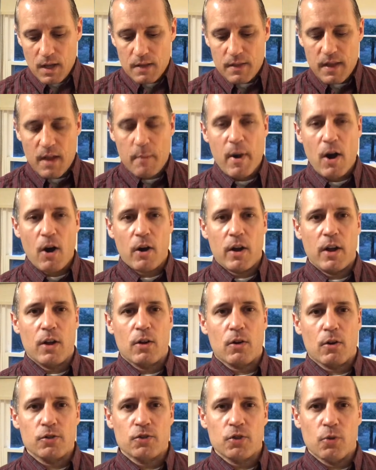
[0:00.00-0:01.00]
The American
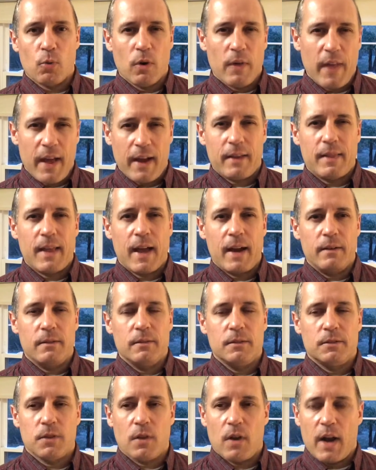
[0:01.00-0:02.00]
Culture War,
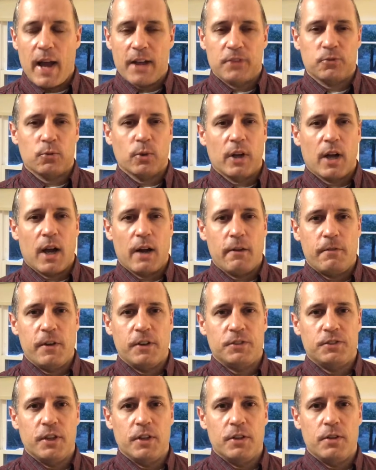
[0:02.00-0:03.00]
so the last one kind of
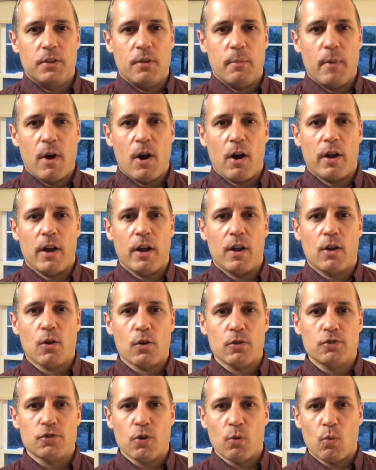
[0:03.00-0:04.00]
fits into the American
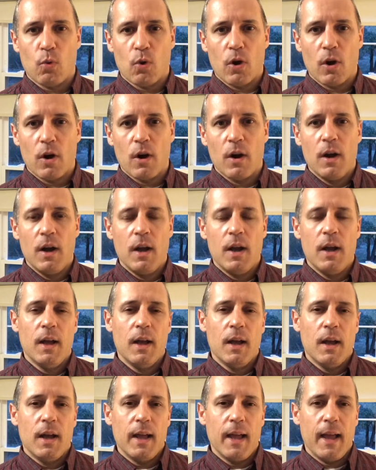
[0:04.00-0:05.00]
Culture War.
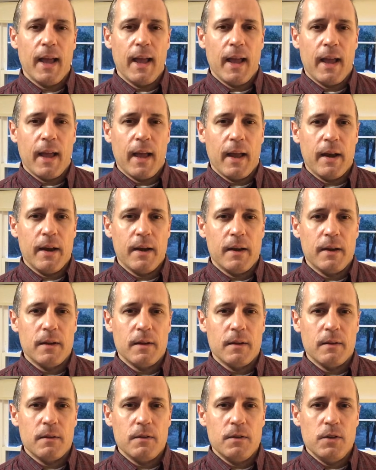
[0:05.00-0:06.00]
And
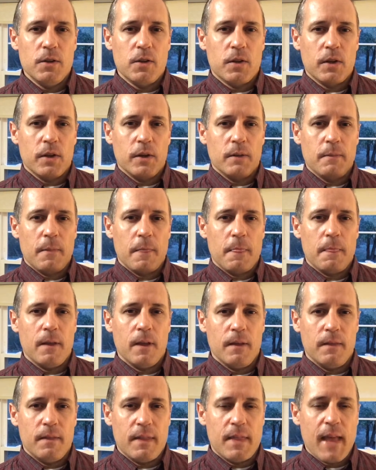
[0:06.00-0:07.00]

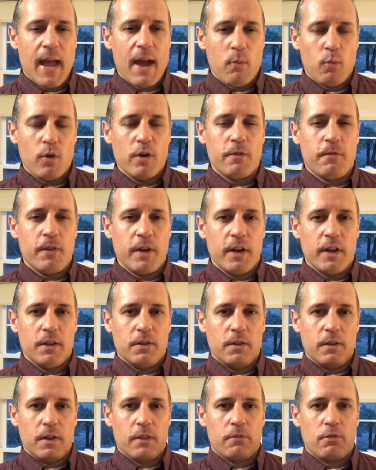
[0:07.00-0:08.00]
that would fit
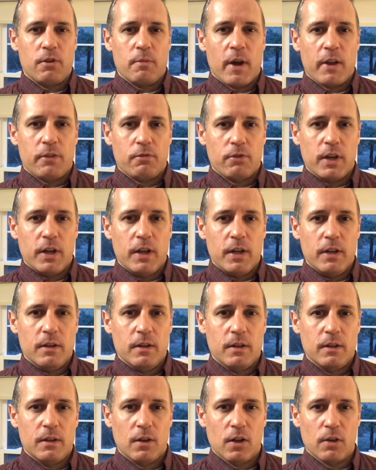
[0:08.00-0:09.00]
into the 3x3
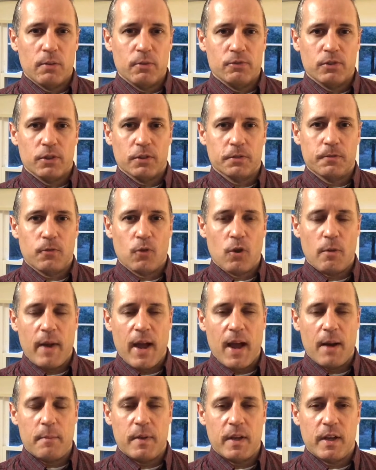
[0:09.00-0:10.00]
Global Drills
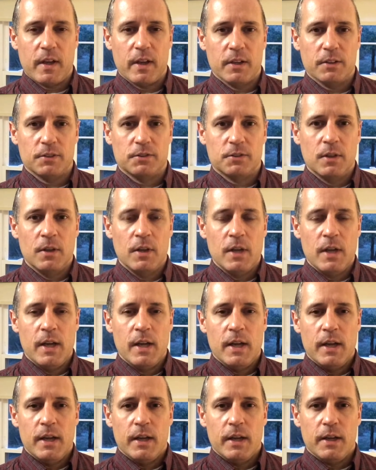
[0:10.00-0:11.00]
format because
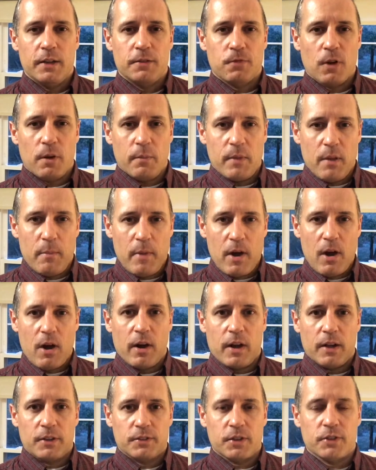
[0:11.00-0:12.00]
it's from the
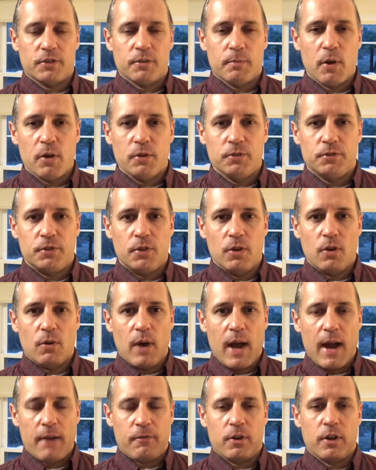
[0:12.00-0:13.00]
Americas as opposed to
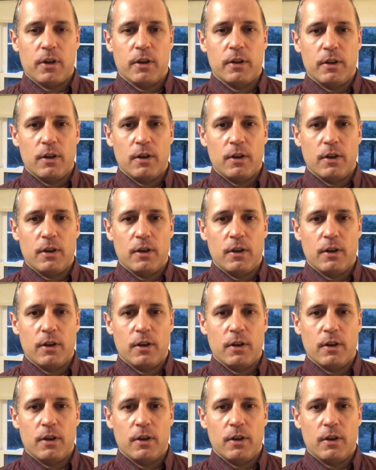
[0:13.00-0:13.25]
Africa or